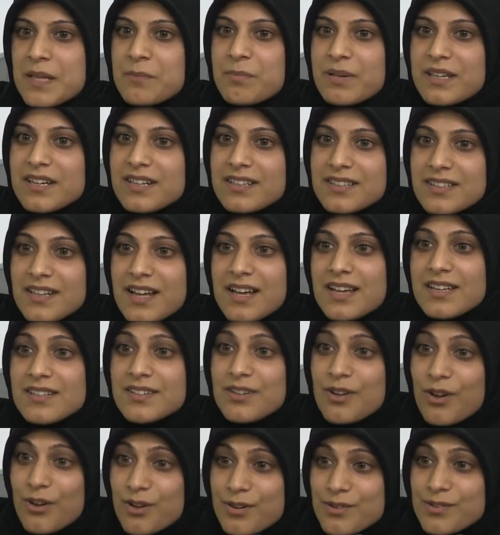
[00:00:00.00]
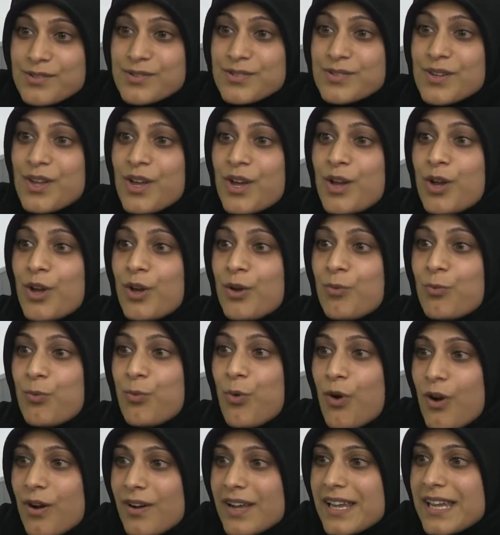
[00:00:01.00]
But Allah knows
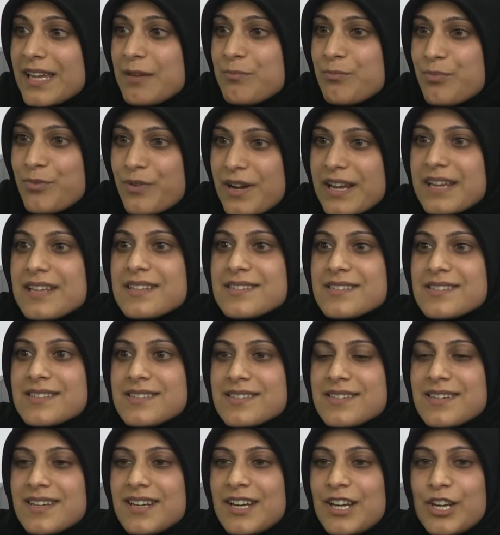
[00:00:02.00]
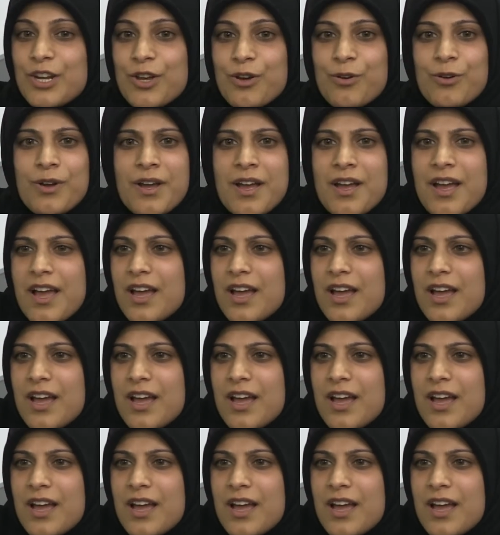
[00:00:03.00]
what he brings, you know,